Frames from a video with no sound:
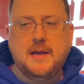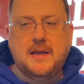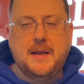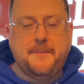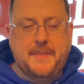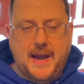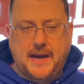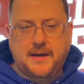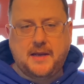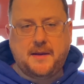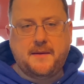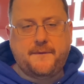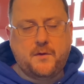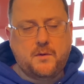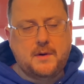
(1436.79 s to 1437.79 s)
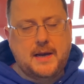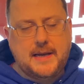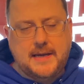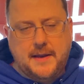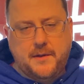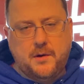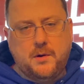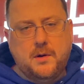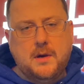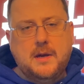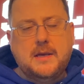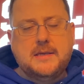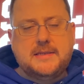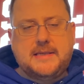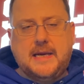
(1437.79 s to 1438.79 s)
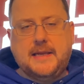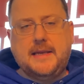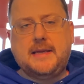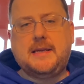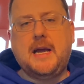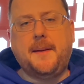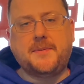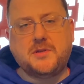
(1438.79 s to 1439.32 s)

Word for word: and battling for another Stanley Cup.